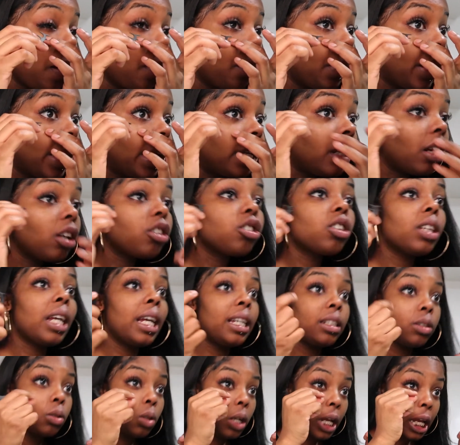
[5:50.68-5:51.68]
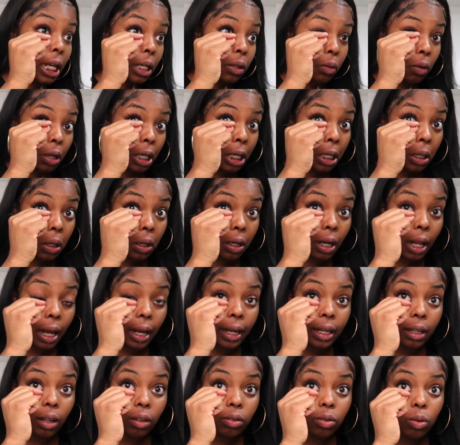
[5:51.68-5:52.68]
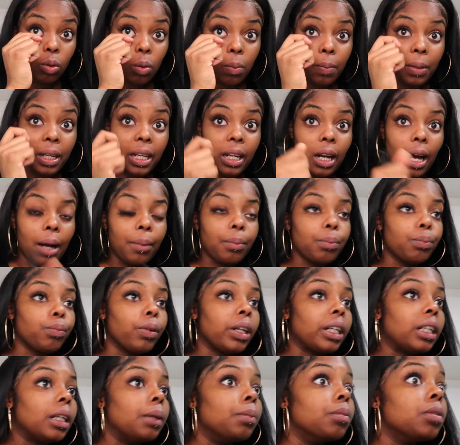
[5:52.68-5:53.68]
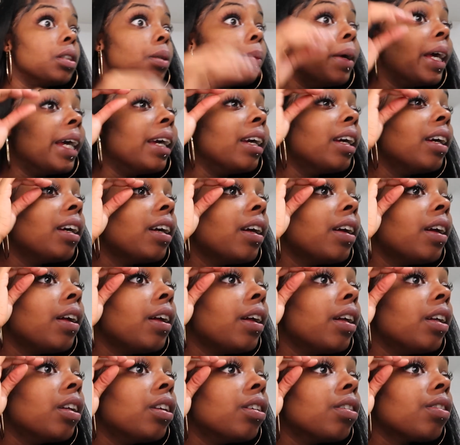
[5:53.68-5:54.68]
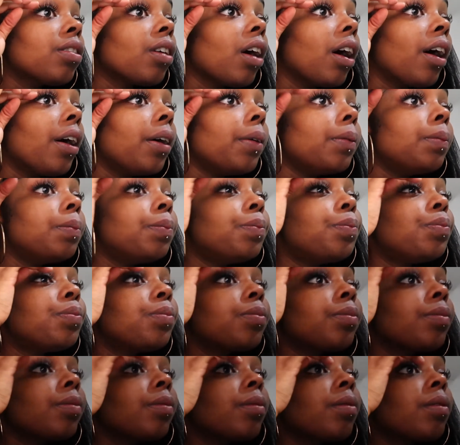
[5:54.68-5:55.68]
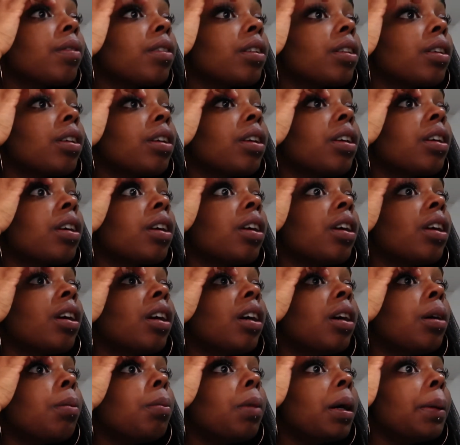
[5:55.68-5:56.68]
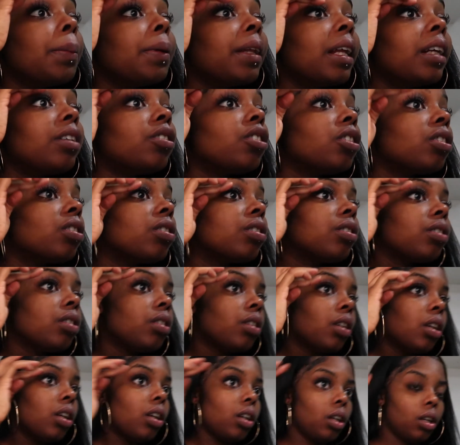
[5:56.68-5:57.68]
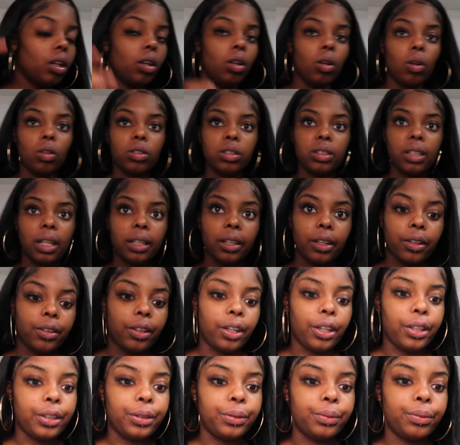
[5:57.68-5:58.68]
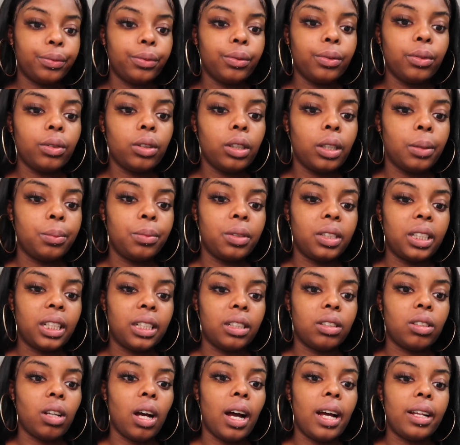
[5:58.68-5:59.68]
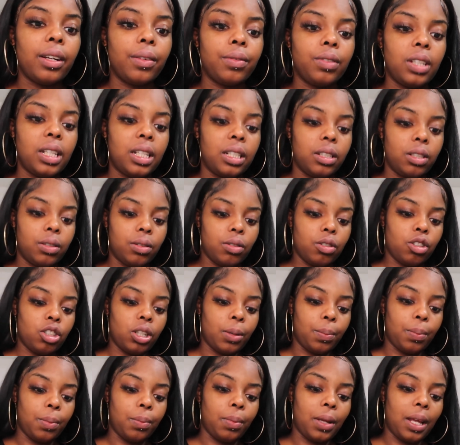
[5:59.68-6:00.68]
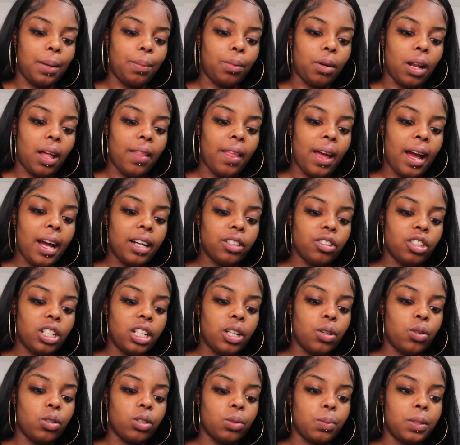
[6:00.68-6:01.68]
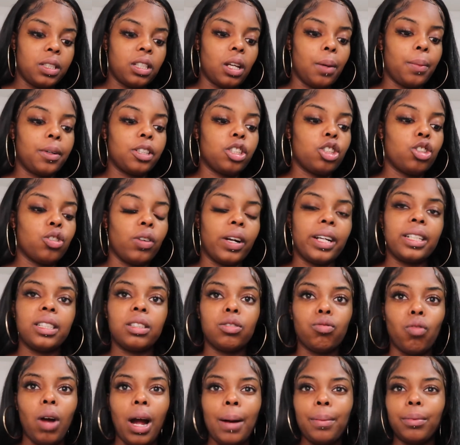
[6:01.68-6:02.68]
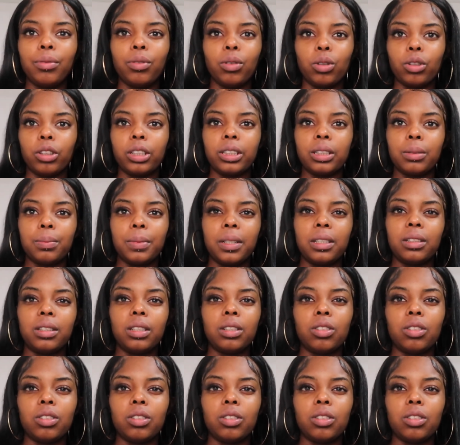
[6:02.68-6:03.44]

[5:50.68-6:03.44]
But he does, he's really good, like he does normally like bring them to me, so maybe they're just lost, I don't know. I'm sick and tired of these shipping people. Like, they actually cause me so much stress right before Christmas.